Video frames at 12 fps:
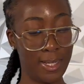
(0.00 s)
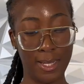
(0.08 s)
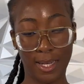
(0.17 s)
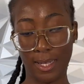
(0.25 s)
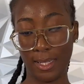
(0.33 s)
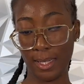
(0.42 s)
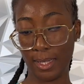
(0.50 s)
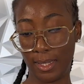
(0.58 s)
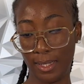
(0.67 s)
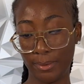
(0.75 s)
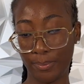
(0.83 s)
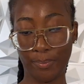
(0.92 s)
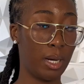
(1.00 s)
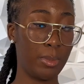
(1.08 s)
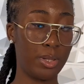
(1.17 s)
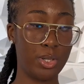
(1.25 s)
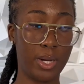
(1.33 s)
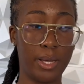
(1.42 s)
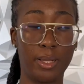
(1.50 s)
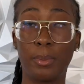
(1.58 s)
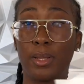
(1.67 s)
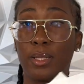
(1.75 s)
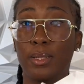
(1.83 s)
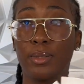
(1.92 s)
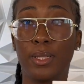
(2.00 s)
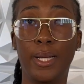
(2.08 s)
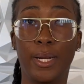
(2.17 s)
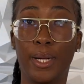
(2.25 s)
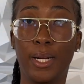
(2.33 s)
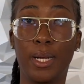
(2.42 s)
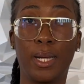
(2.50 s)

I like it. I'm gonna try them a little later.